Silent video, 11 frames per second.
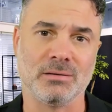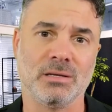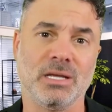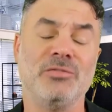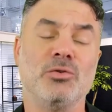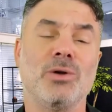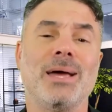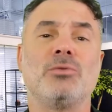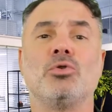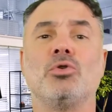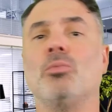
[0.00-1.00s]
If you like
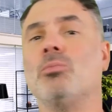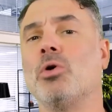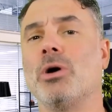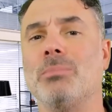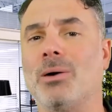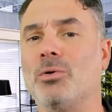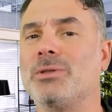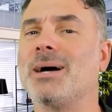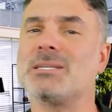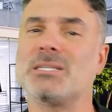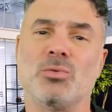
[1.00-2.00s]
to know more about
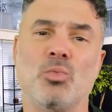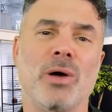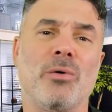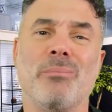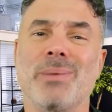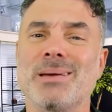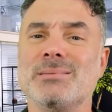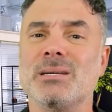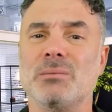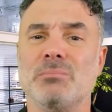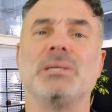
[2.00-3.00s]
us, we are
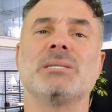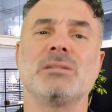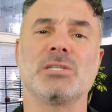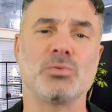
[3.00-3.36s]
Amazing Business